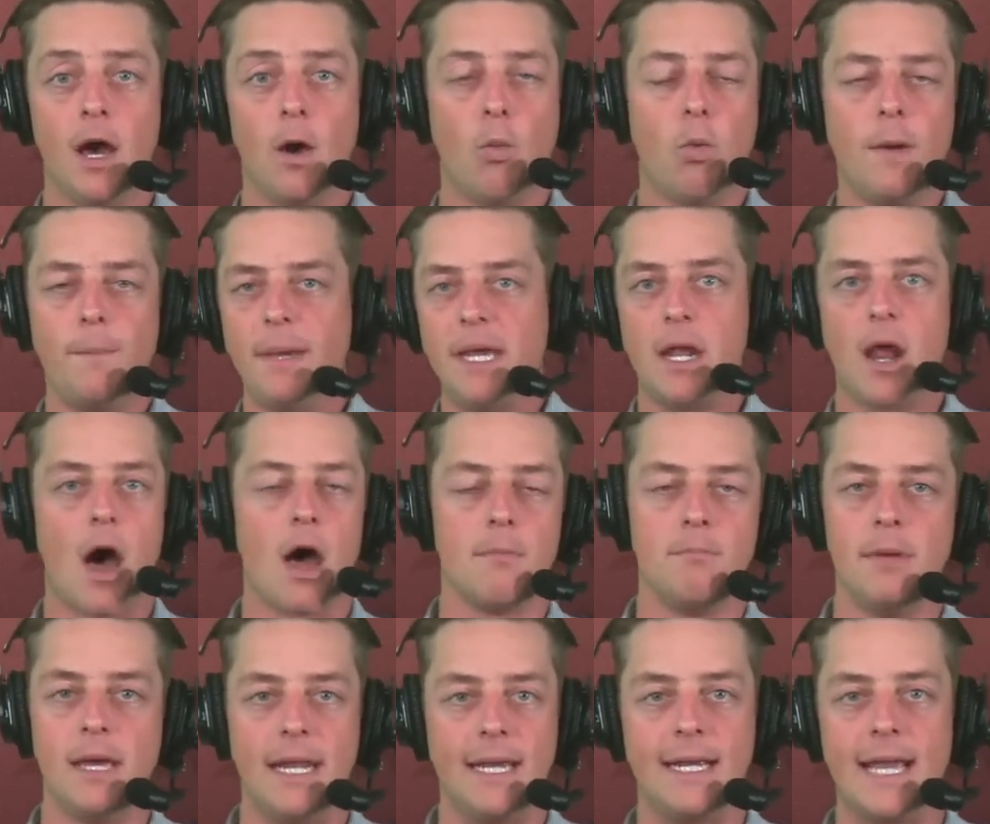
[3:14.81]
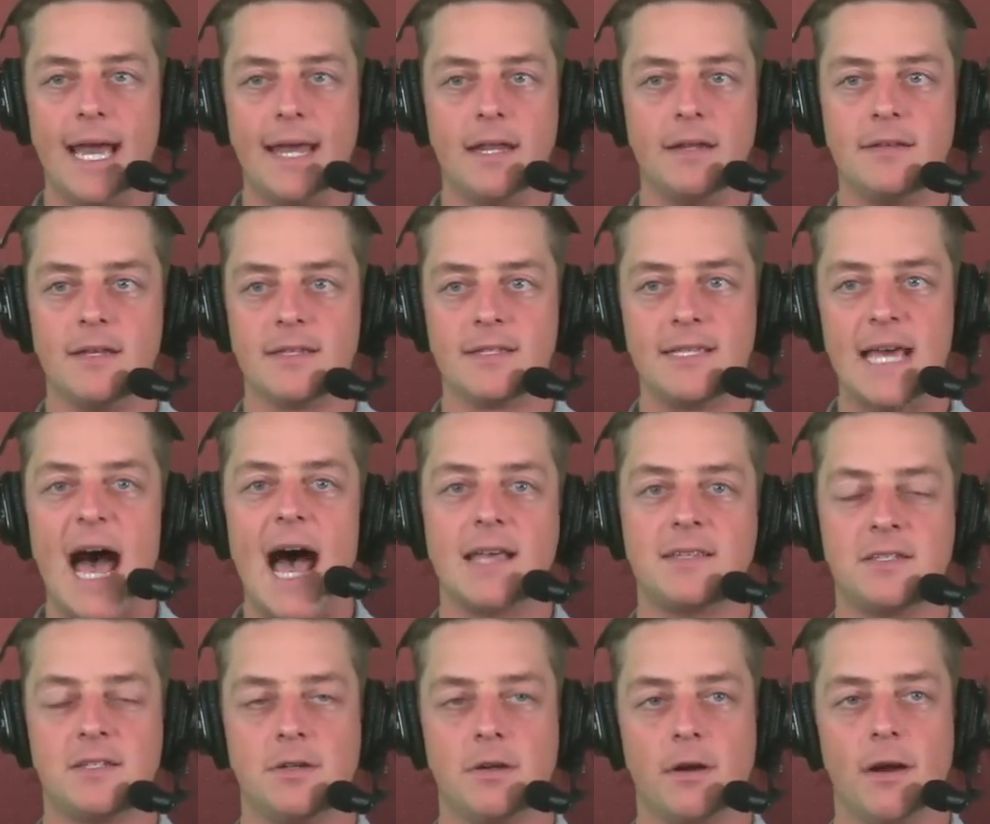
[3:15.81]
would be an unmitigated
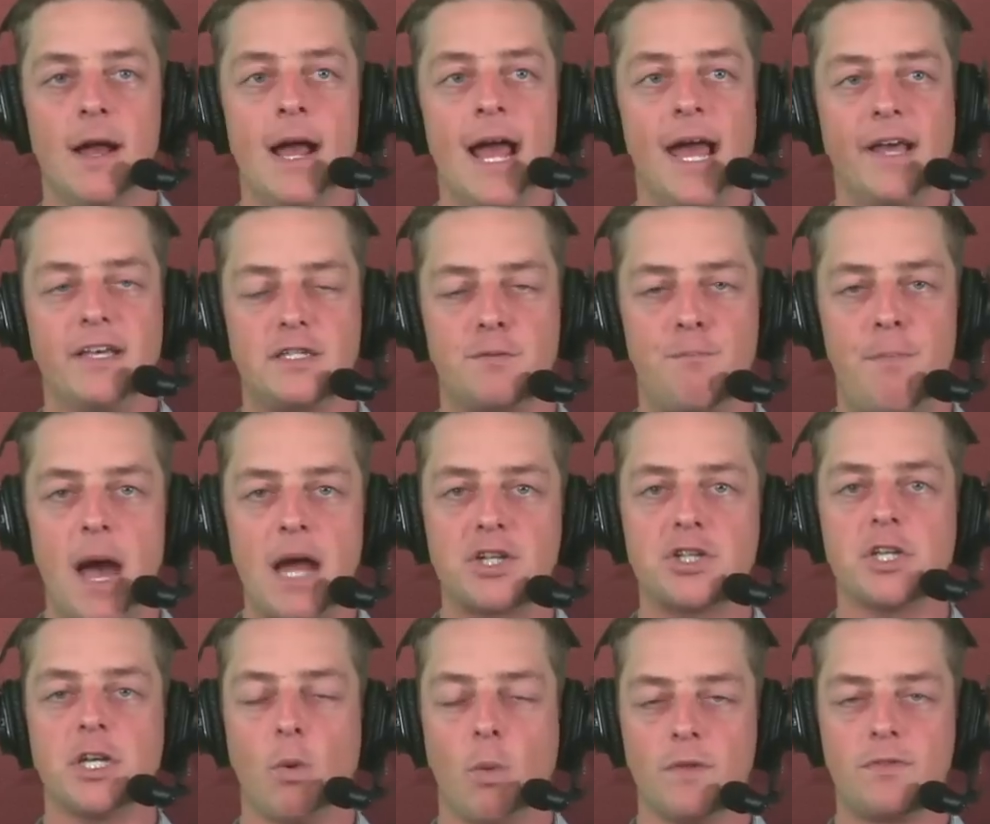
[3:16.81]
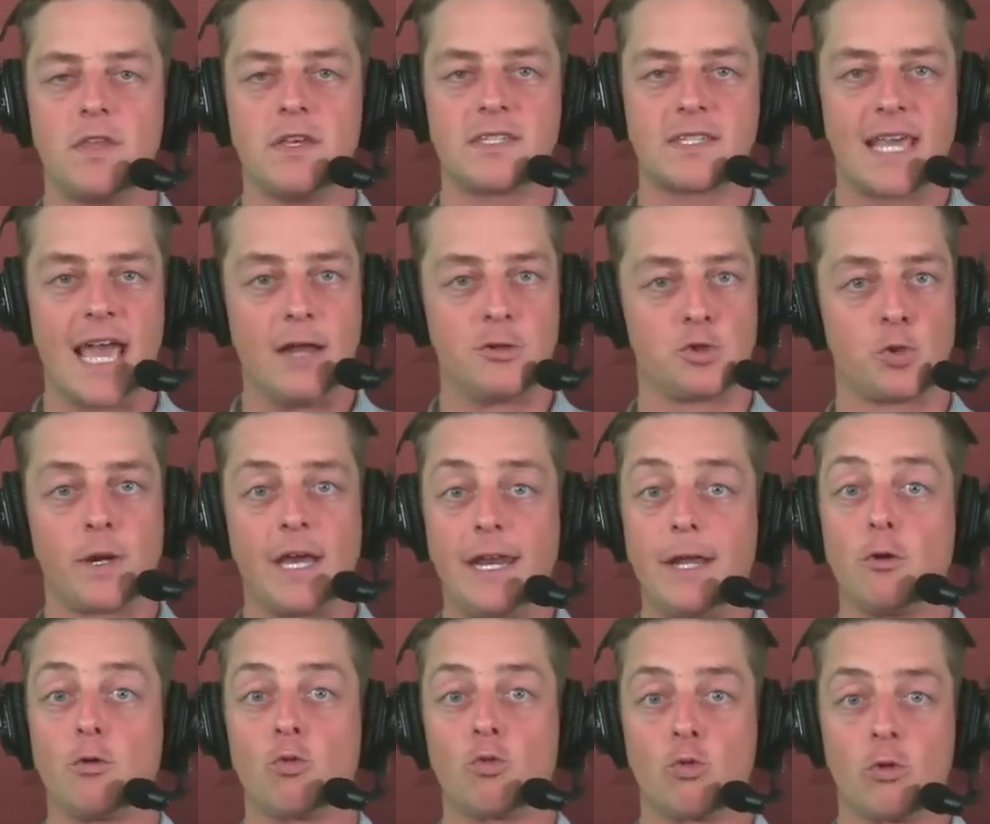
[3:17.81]
disaster, especially with this schedule
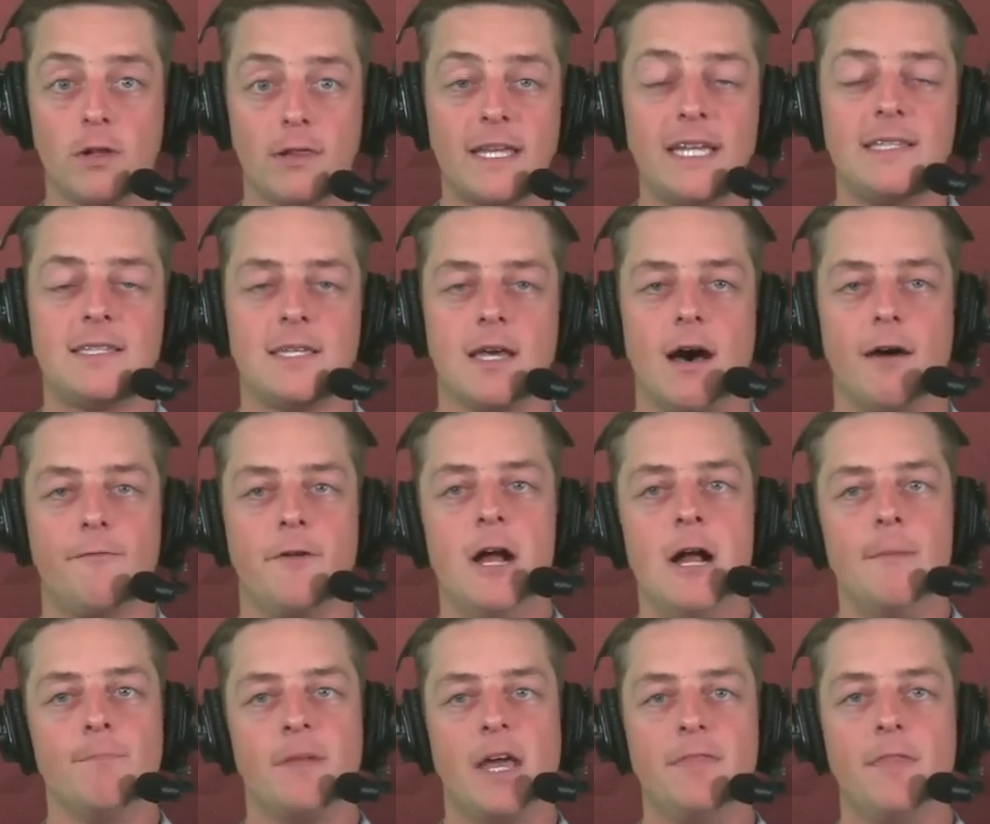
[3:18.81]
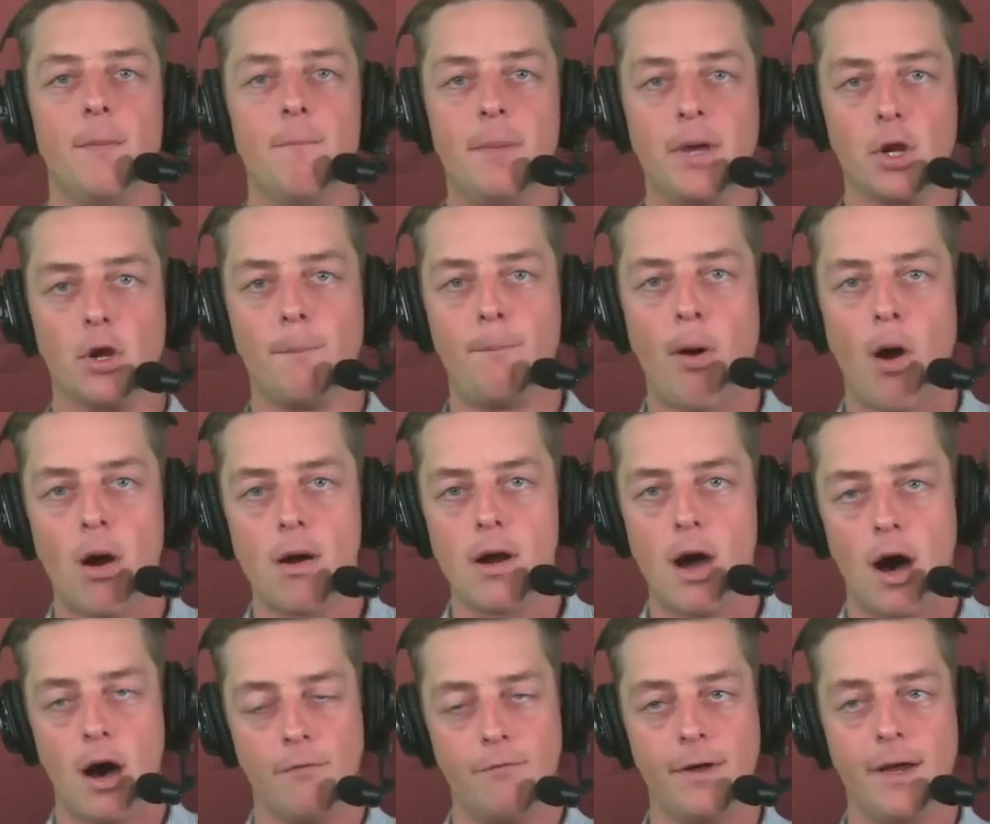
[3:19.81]
getting really tough in the middle part
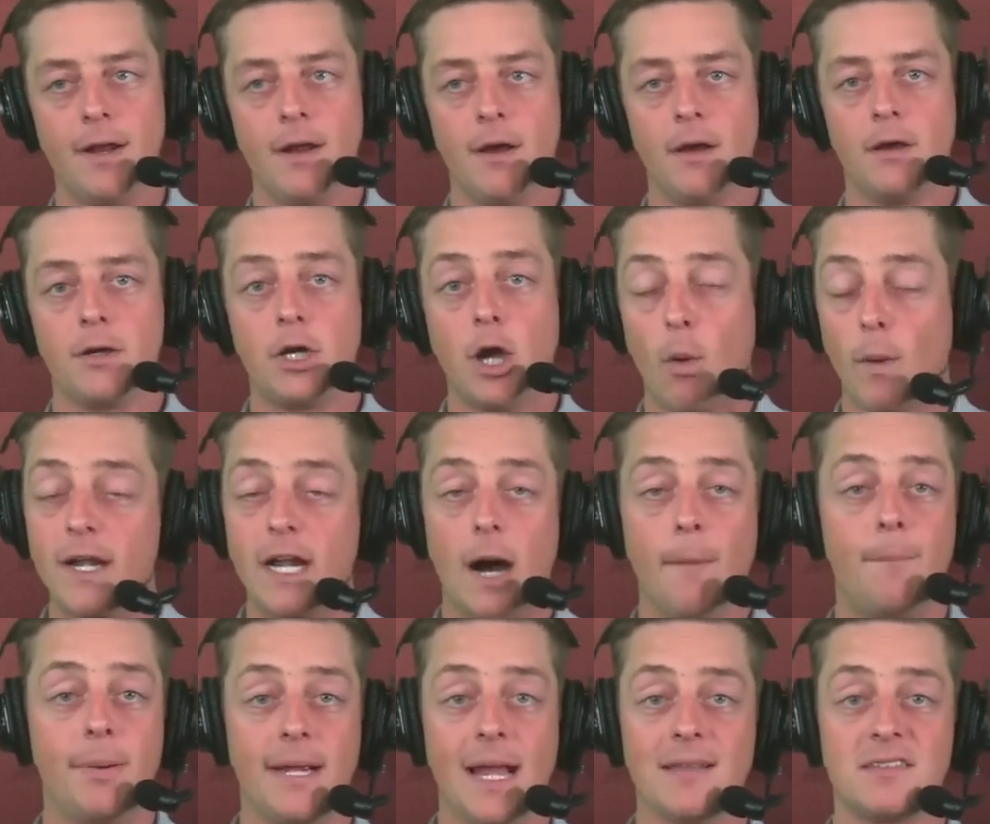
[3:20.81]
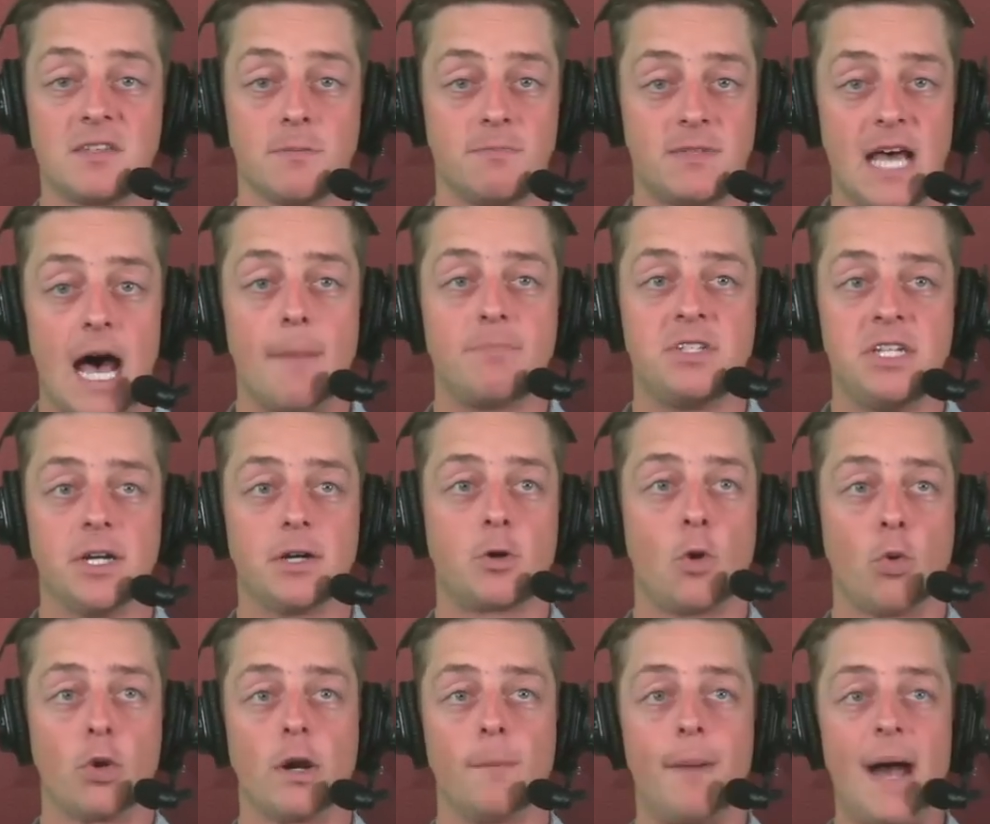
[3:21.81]
of it, going up against some top-tier
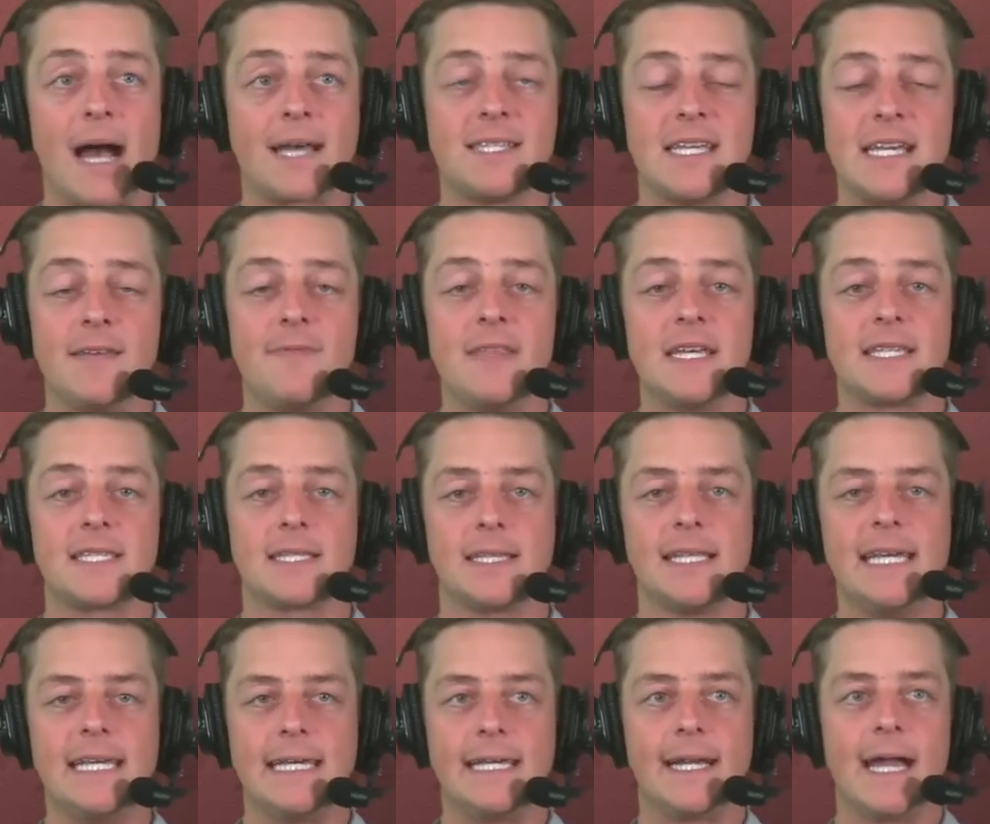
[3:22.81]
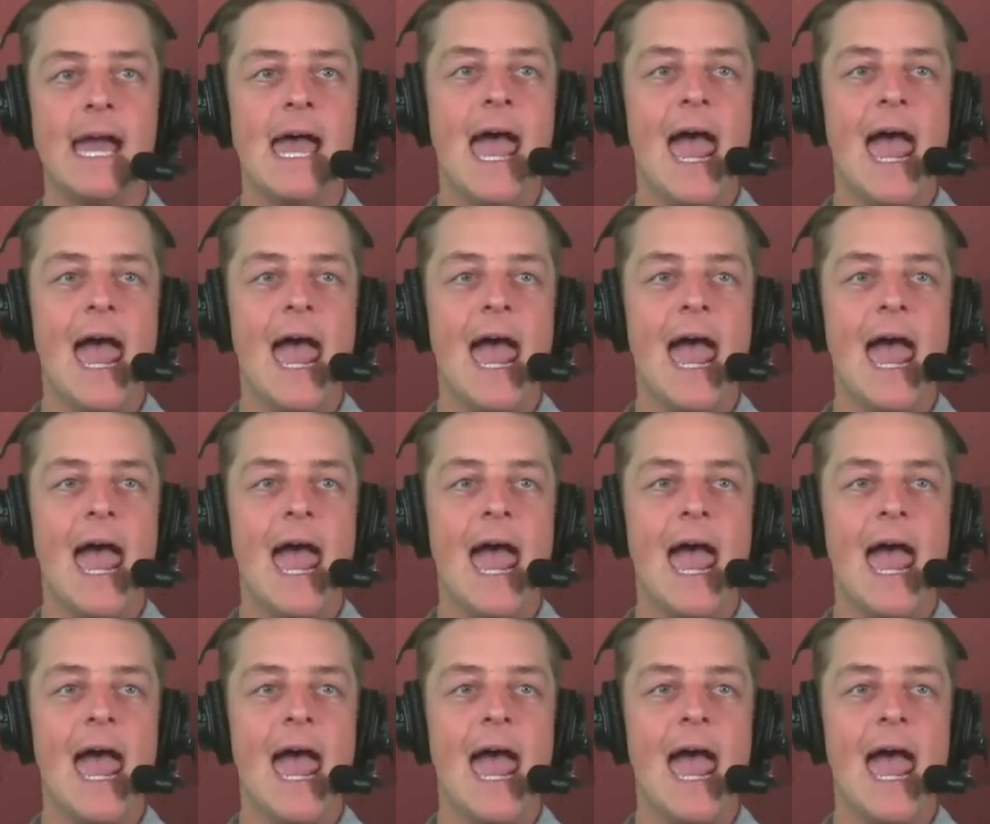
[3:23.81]
quarterbacks in this league.